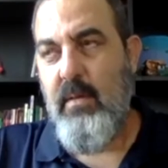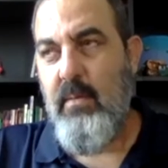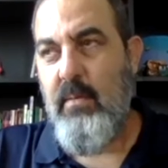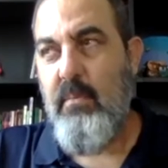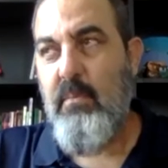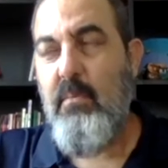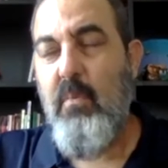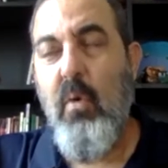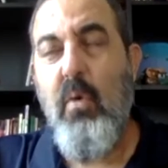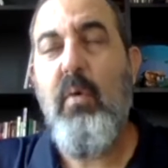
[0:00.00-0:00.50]

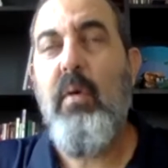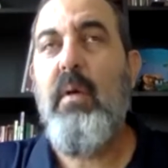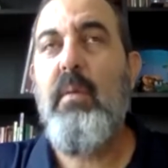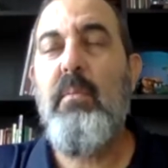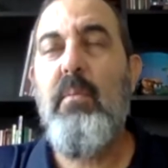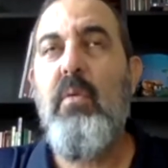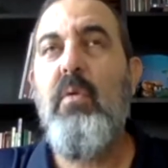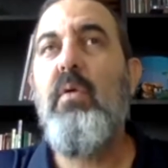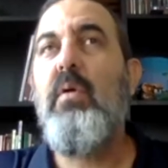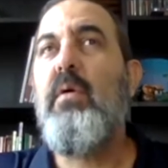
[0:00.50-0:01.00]

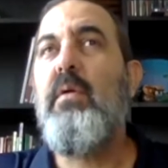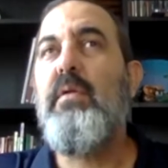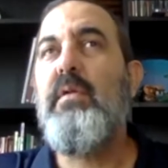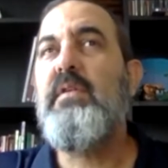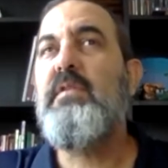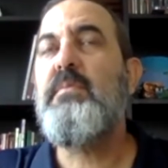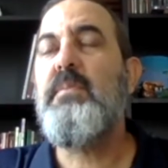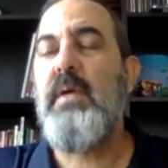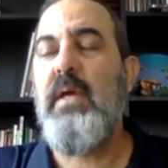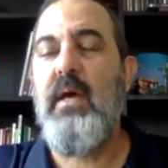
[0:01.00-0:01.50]
more
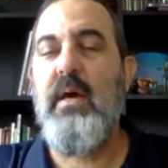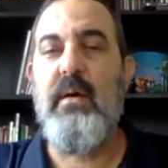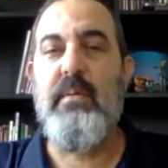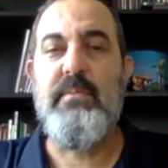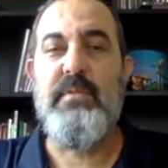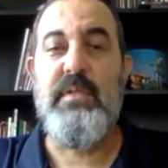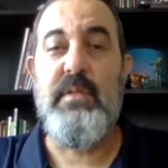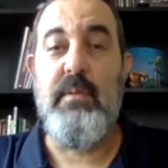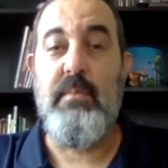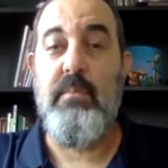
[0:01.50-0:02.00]
this
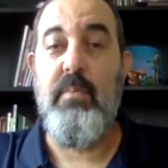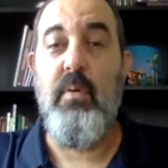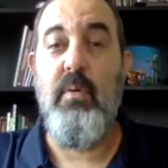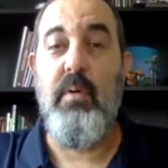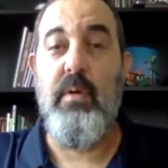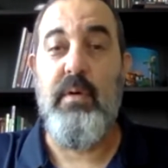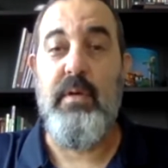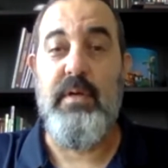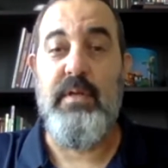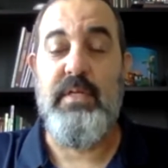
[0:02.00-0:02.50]
becomes
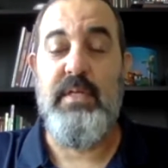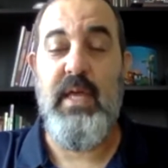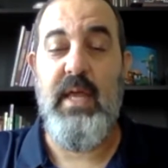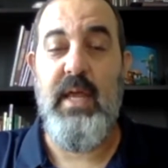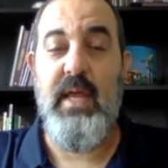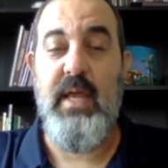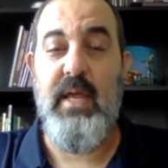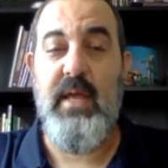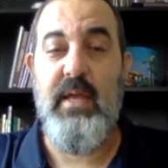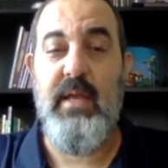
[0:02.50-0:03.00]
important.
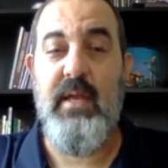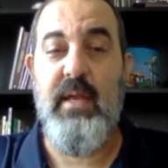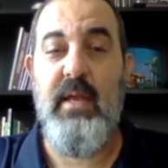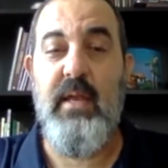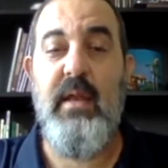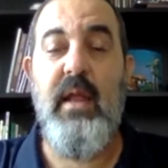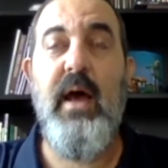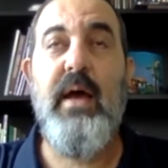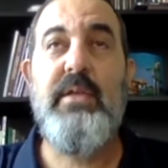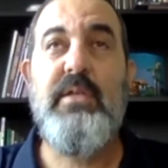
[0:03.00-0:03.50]
And
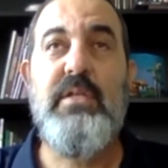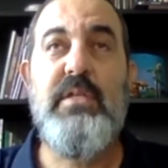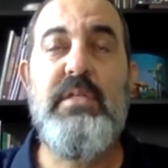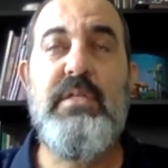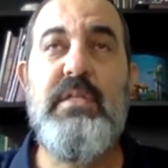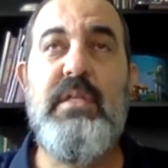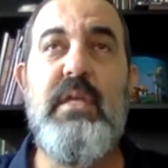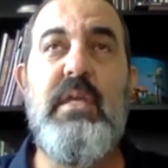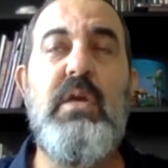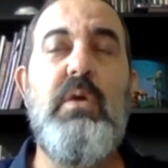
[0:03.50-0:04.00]
not just
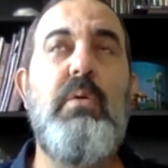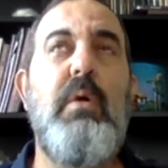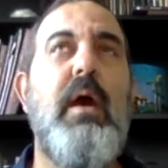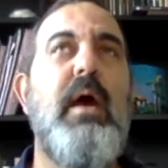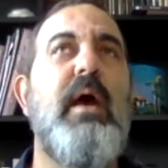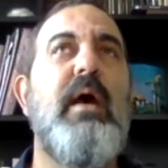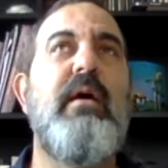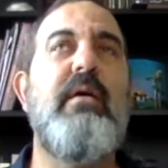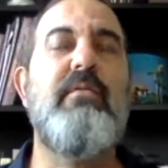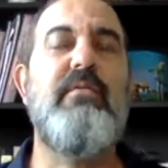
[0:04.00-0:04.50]
that you
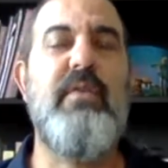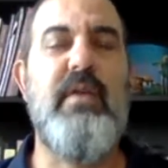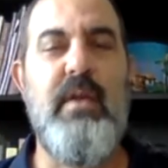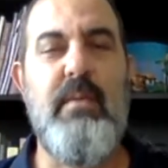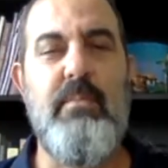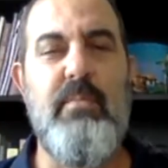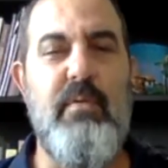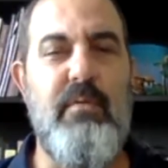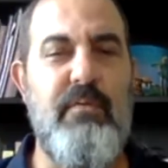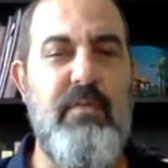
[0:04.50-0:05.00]
have a
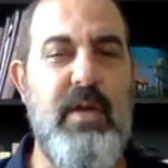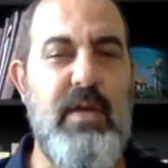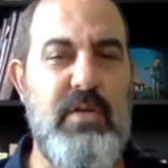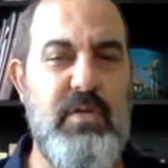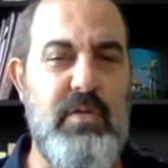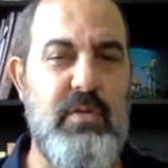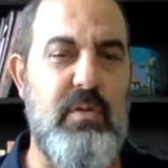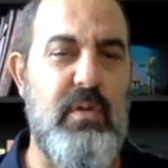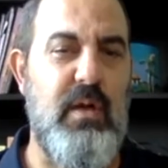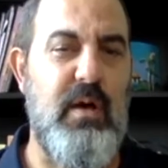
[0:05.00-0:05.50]

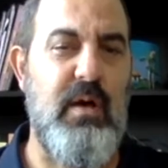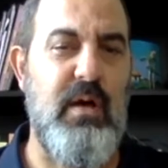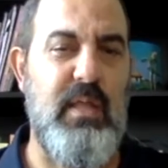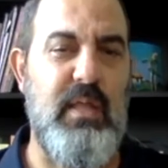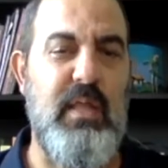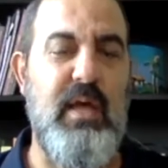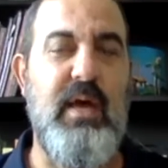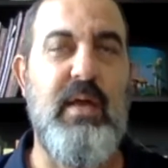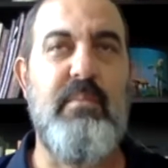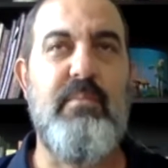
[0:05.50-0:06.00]
professional
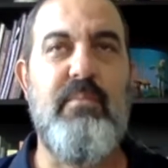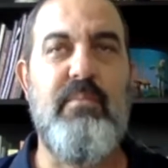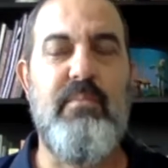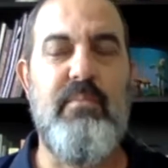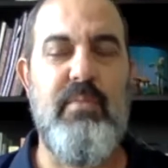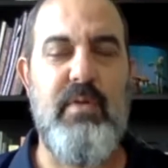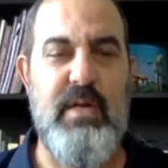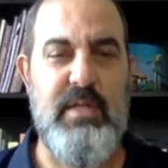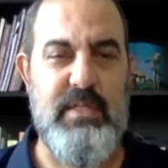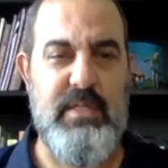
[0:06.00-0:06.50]
online
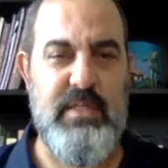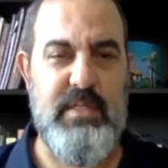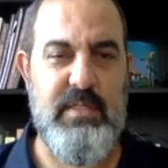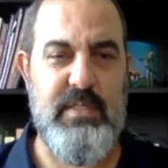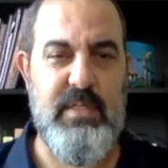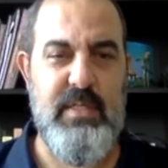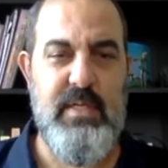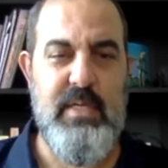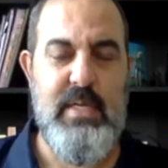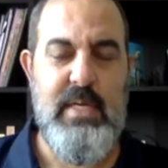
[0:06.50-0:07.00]

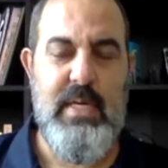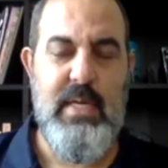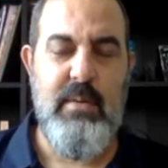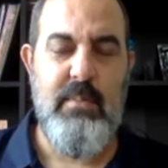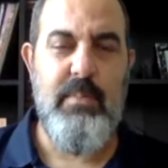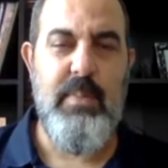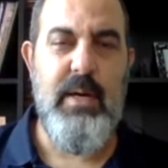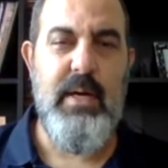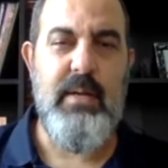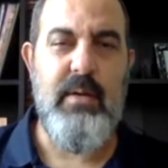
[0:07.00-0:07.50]
presence,
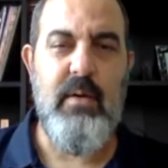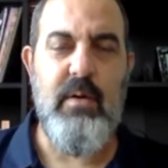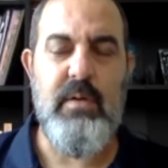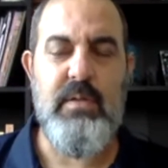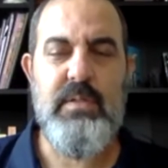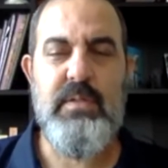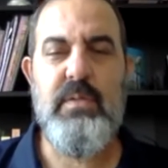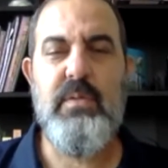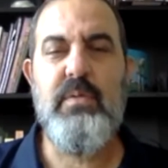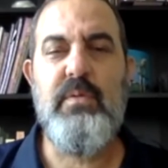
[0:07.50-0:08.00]
but
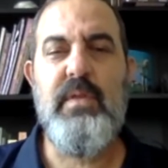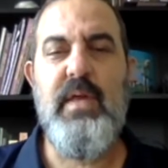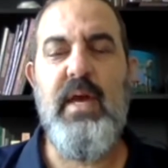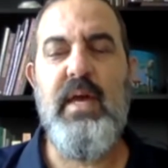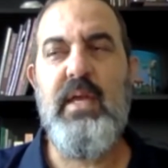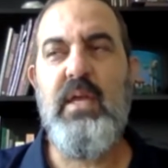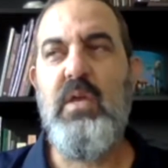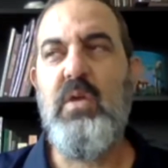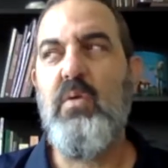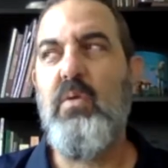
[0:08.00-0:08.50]
also that